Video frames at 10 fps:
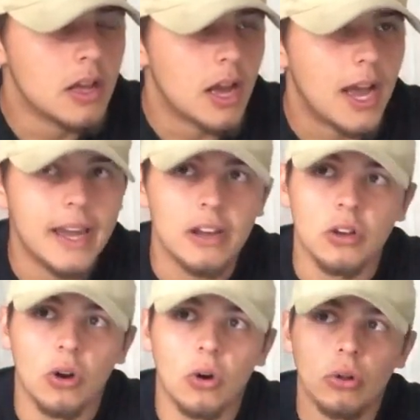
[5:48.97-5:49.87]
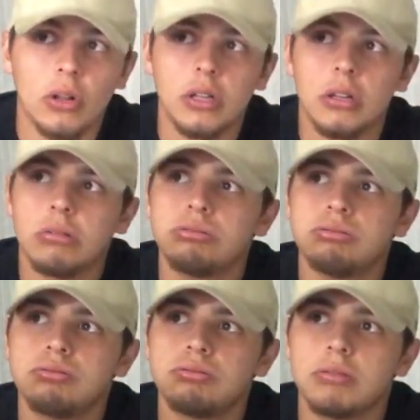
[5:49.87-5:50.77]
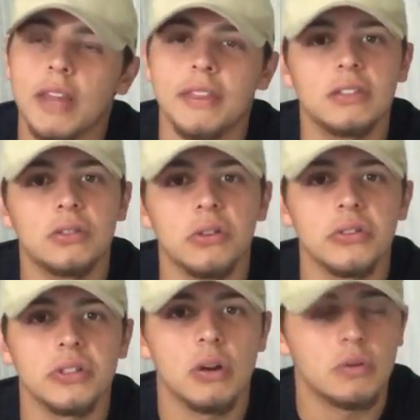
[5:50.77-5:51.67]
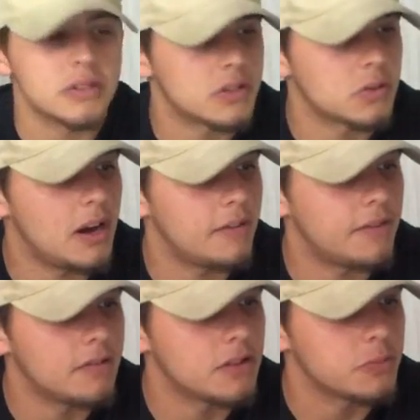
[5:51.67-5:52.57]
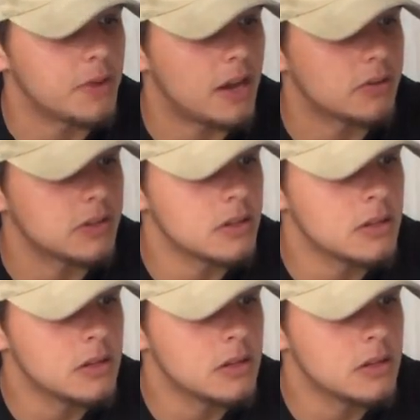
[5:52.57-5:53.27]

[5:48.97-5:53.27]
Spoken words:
I had a goal, I think 2 years ago, was to squat 500 pounds